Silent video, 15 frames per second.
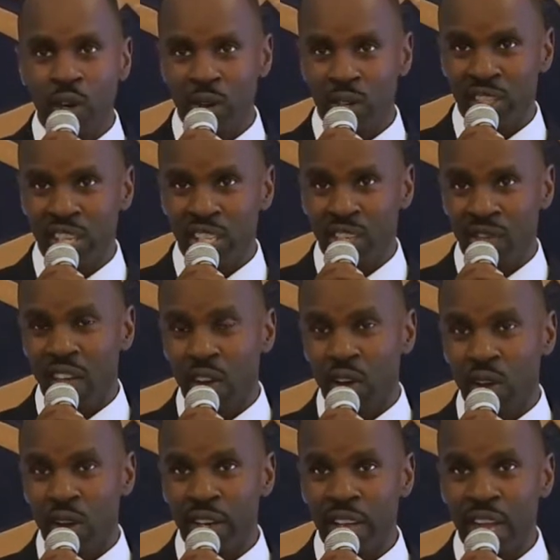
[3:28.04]
organization, I'm not
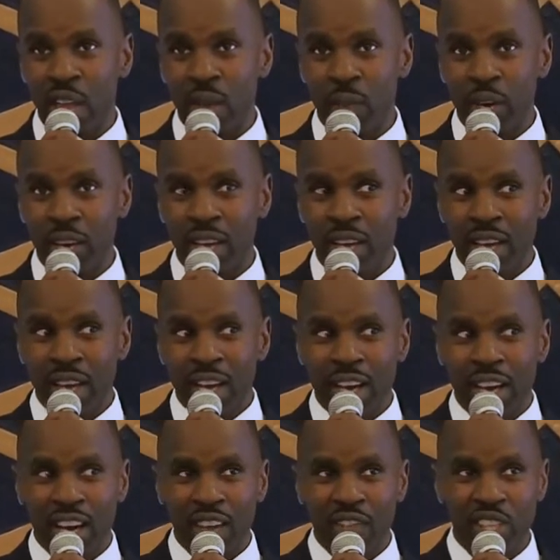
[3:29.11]
going to name, but
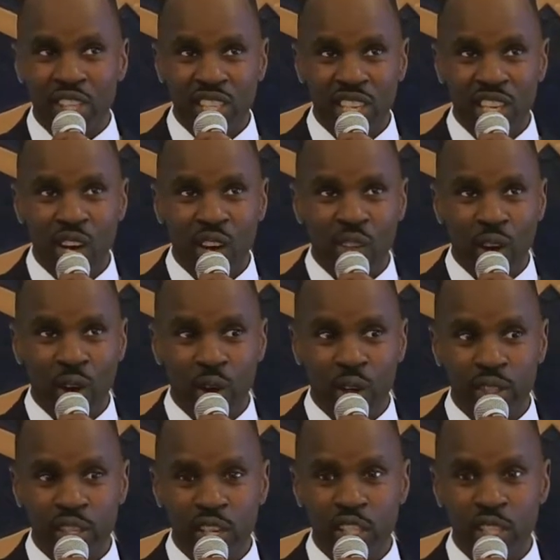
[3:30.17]
the CEO of that
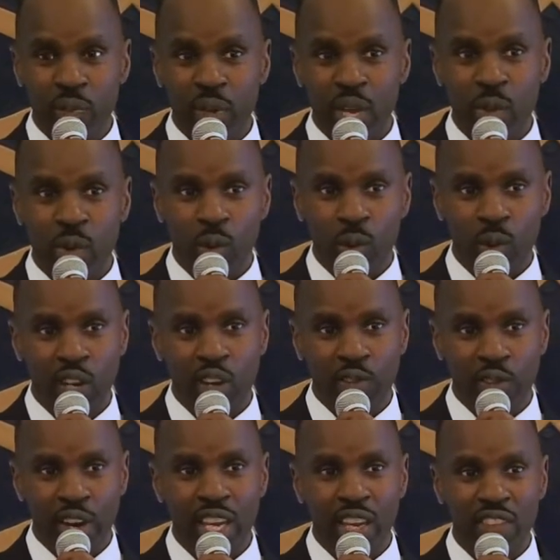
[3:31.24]
organization, people were really
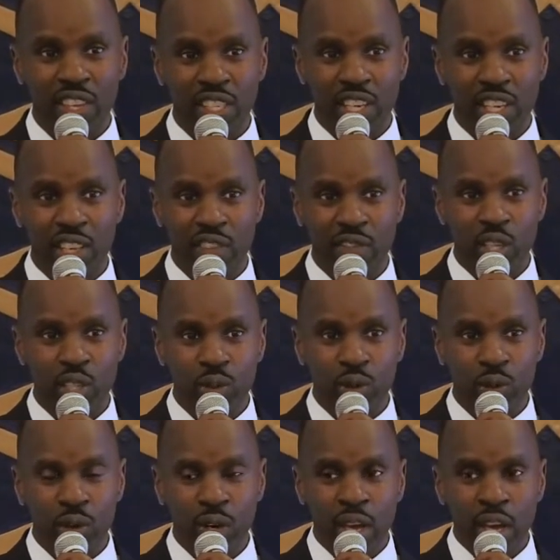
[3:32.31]
afraid of this
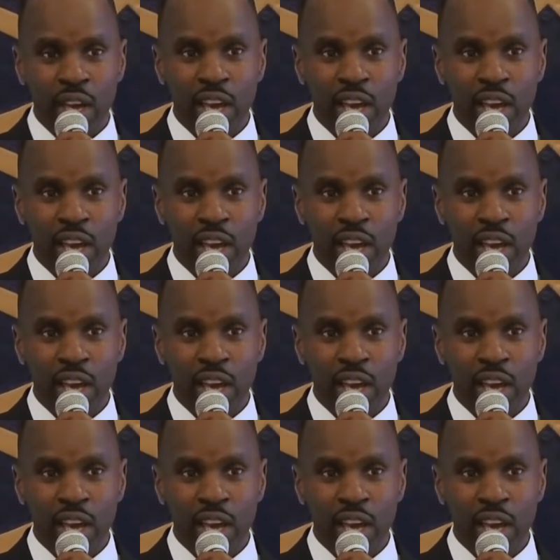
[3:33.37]
individual.